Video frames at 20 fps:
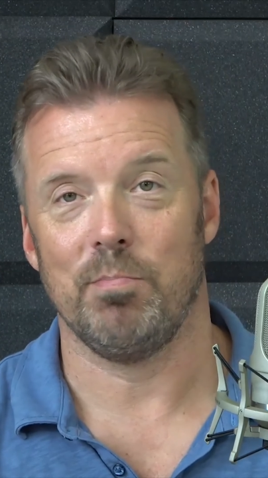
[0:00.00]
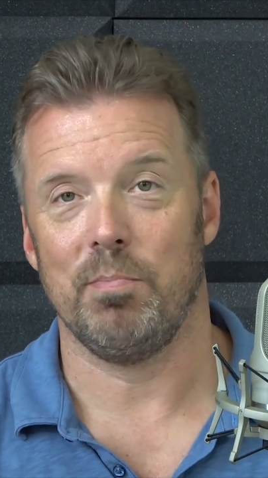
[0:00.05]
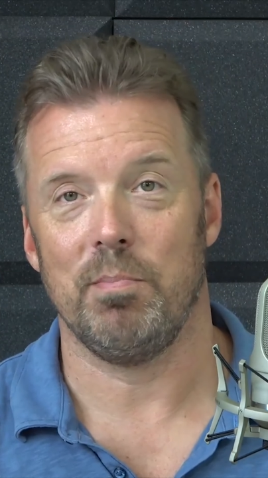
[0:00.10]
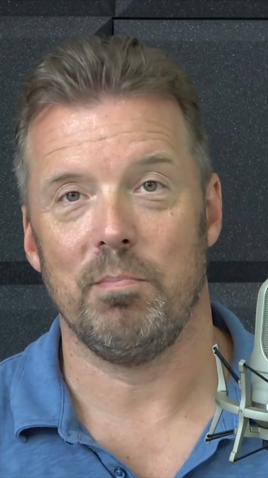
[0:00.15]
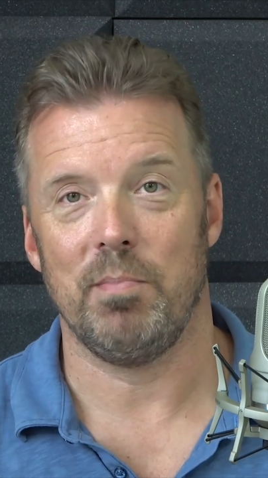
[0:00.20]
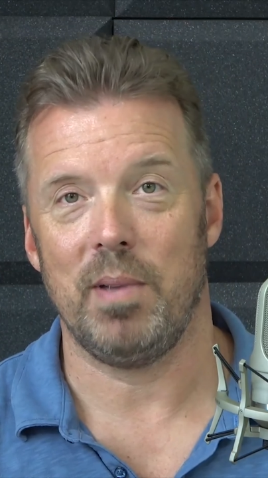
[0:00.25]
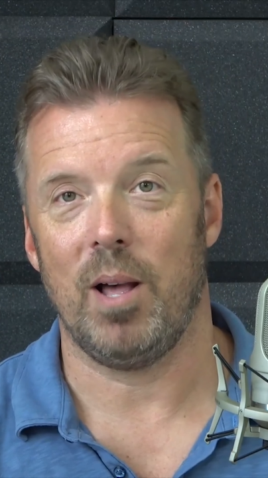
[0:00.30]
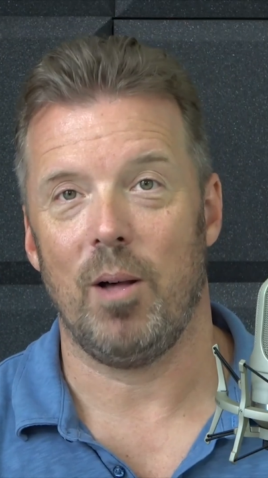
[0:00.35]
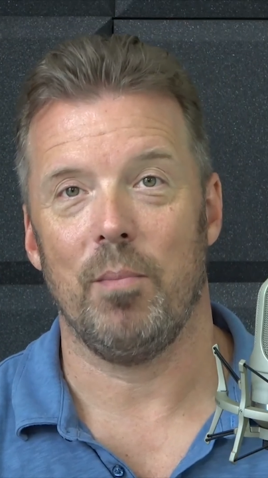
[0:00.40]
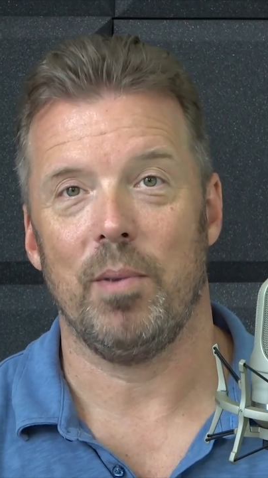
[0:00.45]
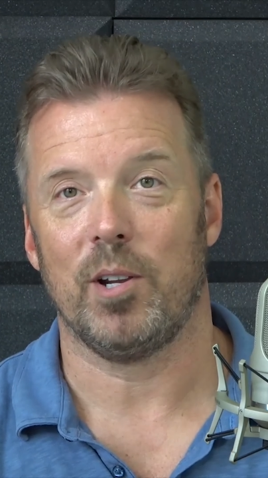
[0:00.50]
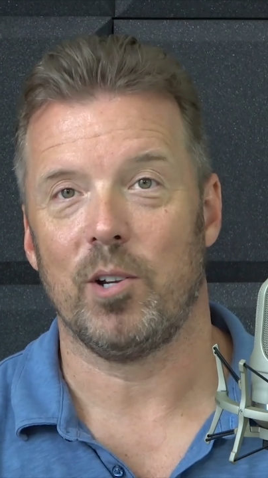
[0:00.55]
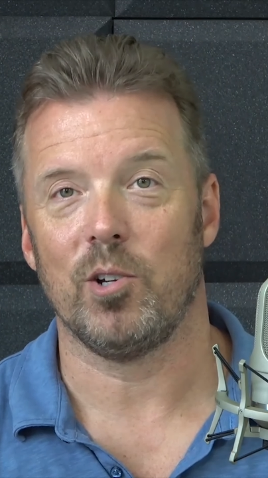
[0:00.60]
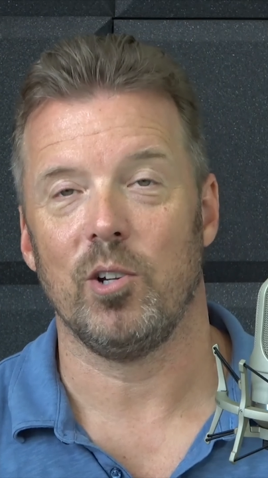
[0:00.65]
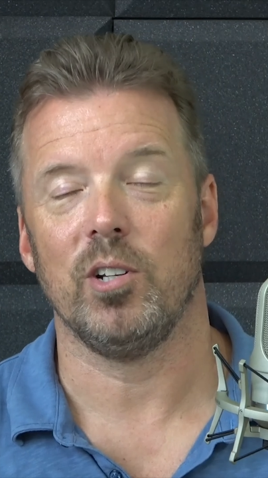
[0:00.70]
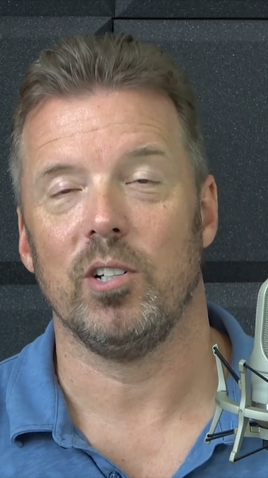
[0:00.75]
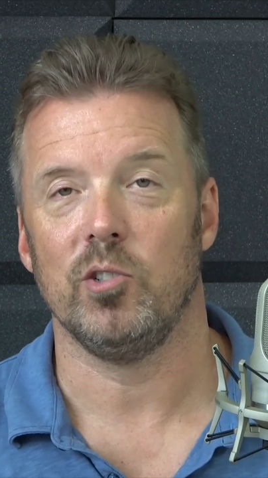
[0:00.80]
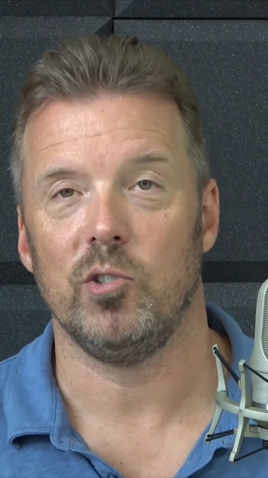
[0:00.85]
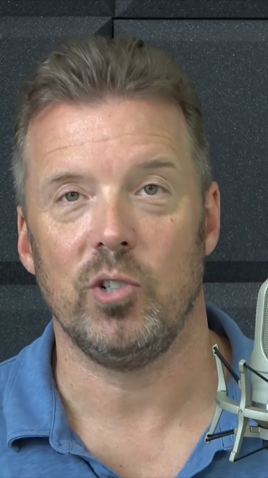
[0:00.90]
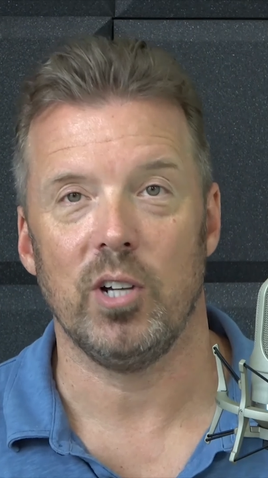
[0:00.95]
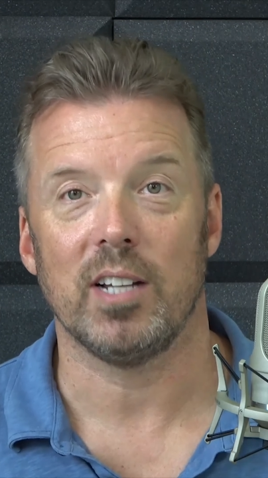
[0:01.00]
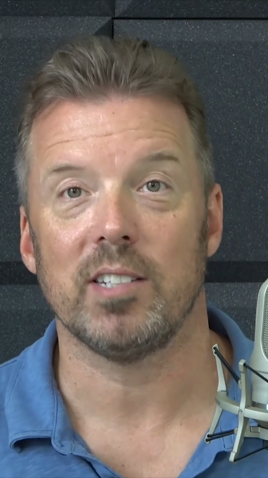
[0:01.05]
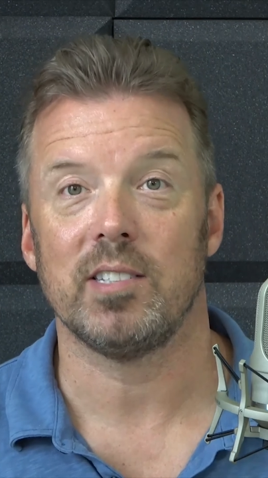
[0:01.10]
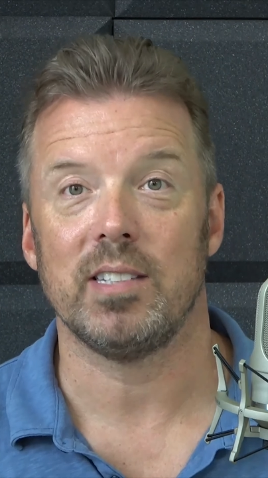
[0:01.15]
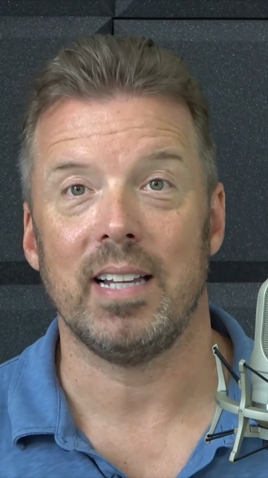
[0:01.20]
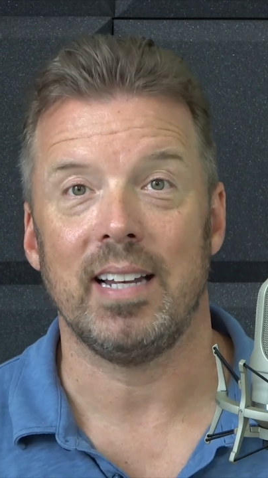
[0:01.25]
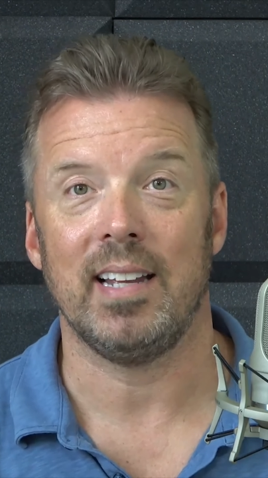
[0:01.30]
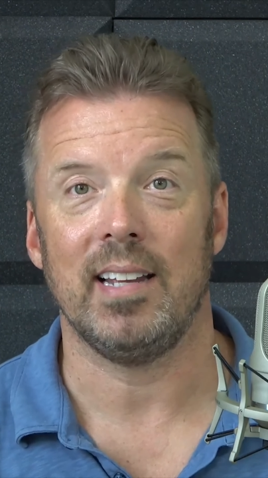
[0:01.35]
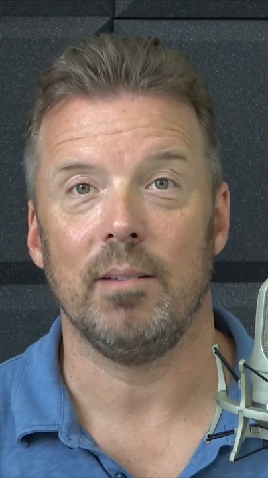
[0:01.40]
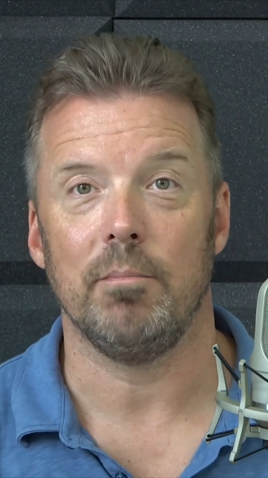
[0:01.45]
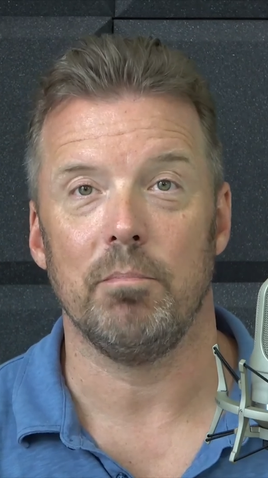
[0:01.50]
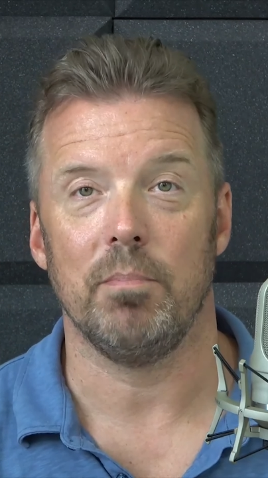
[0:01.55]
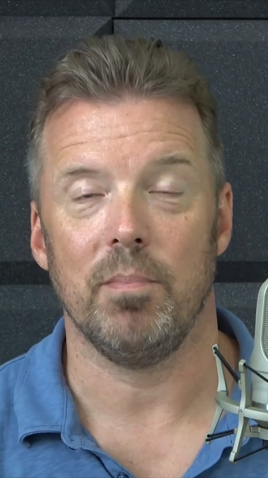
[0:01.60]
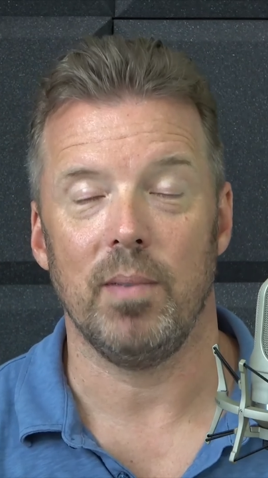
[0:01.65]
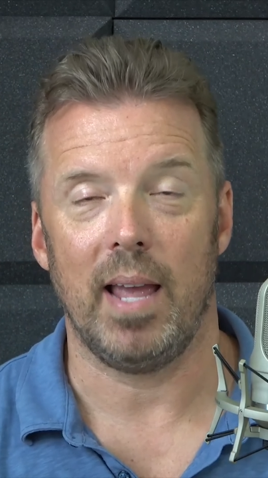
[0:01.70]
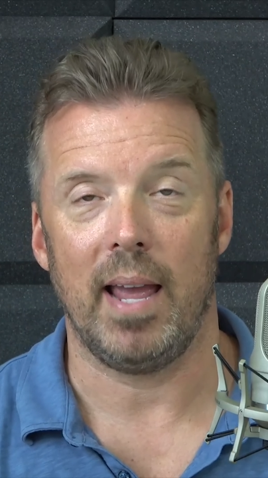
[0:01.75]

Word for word: helmet couldn't adjust any